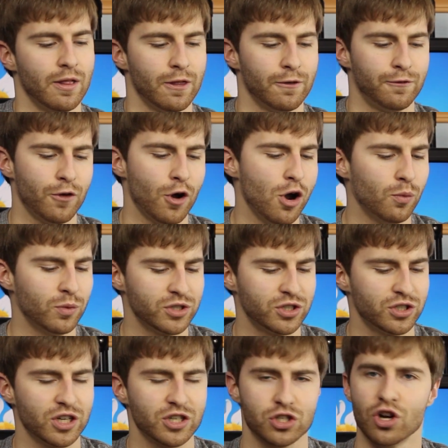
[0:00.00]
the phone
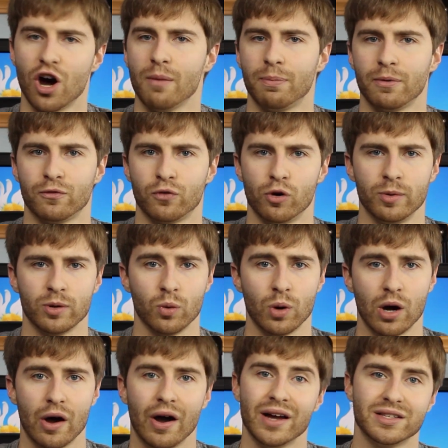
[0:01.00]
was just not performing
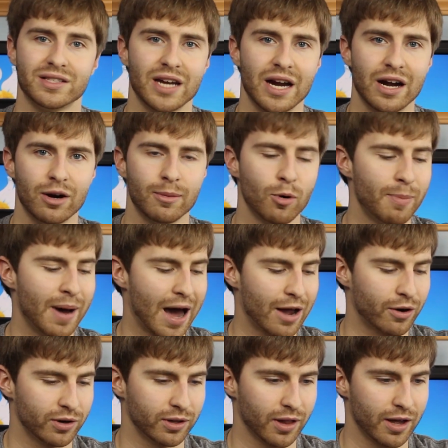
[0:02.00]
well. I had terrible
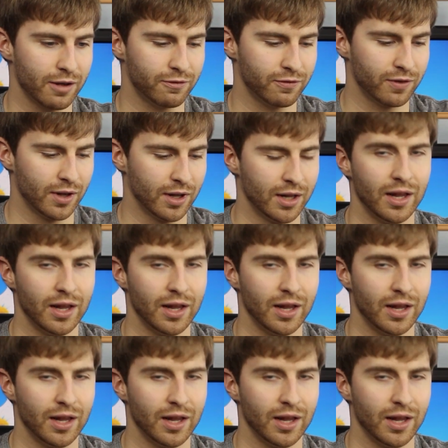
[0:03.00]
battery life.